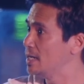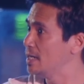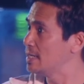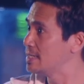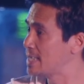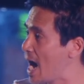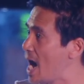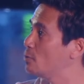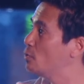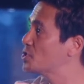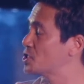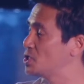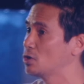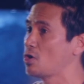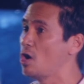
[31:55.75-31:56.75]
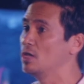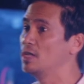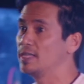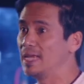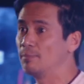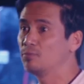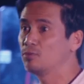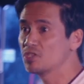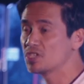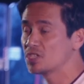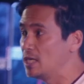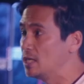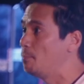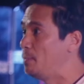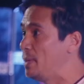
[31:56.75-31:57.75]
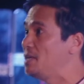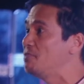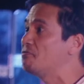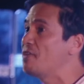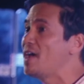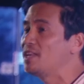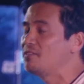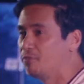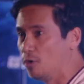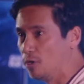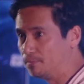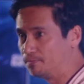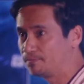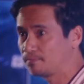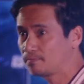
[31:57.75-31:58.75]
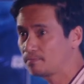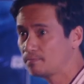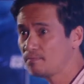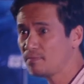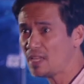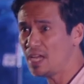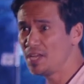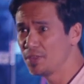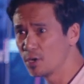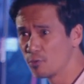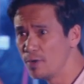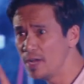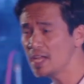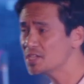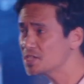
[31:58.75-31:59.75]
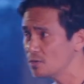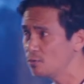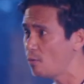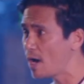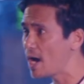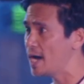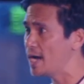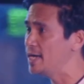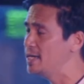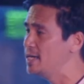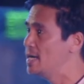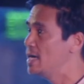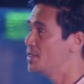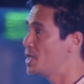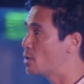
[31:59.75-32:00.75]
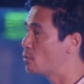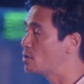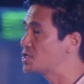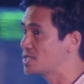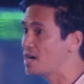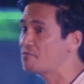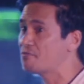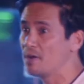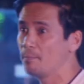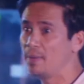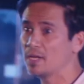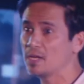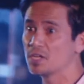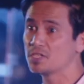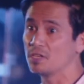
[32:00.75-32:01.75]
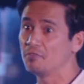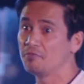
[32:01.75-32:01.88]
God was still calling them to still be faithful. And the reason why they were suffering because of